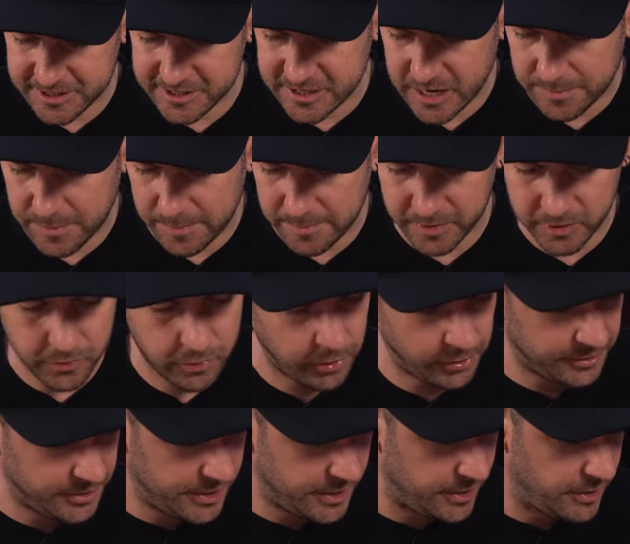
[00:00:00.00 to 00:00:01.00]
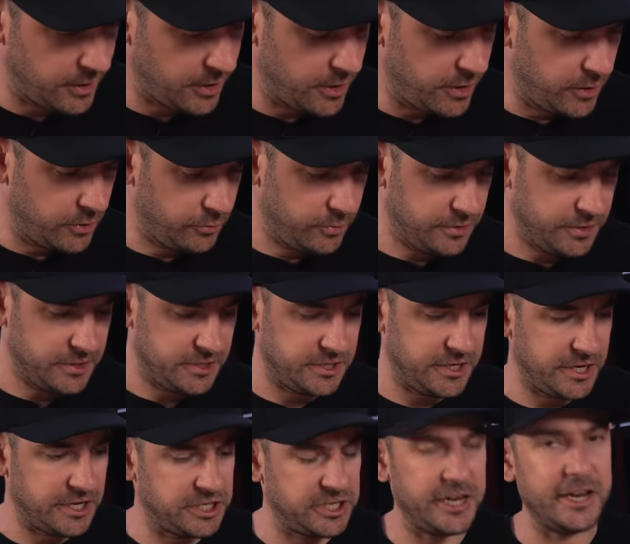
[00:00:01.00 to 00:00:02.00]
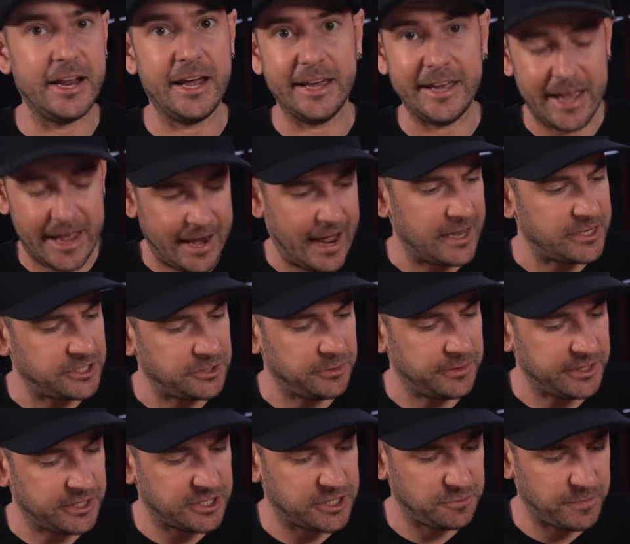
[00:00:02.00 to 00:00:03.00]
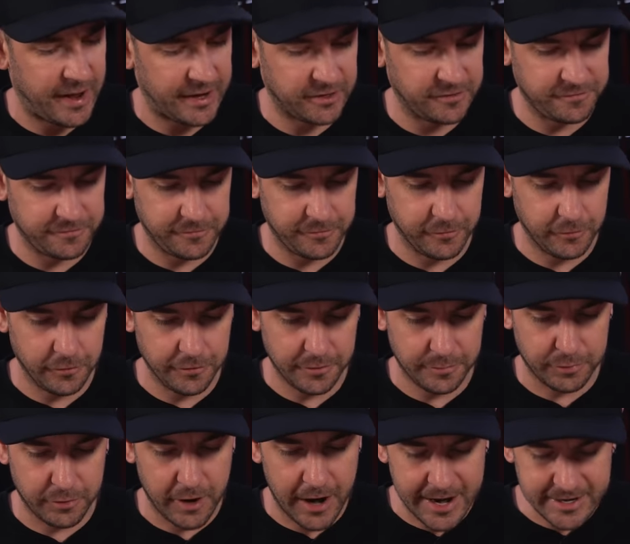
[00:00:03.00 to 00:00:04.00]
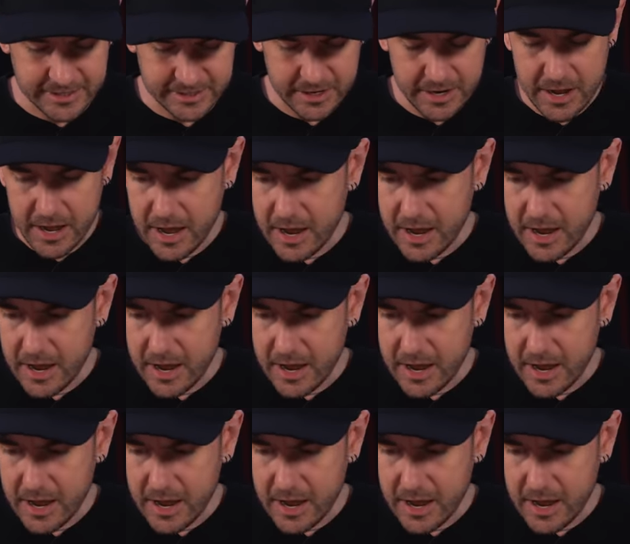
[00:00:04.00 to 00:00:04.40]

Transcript: a step up in quality with the stick sheet. Again, as you would expect for the price.